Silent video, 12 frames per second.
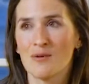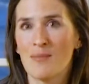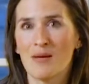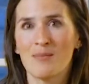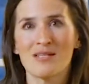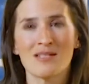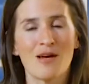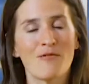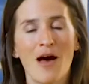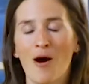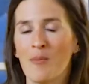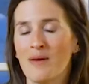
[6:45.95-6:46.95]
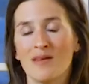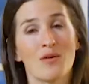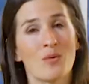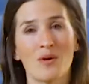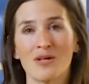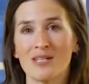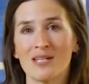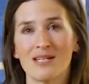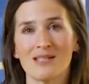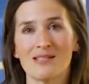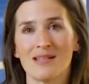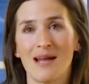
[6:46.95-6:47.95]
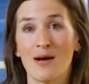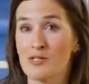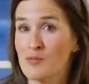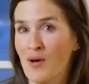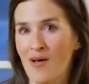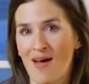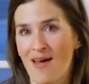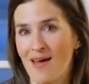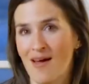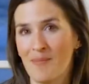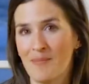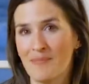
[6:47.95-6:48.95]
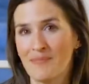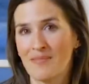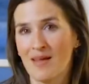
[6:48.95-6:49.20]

remind myself how big the world is and how small I am.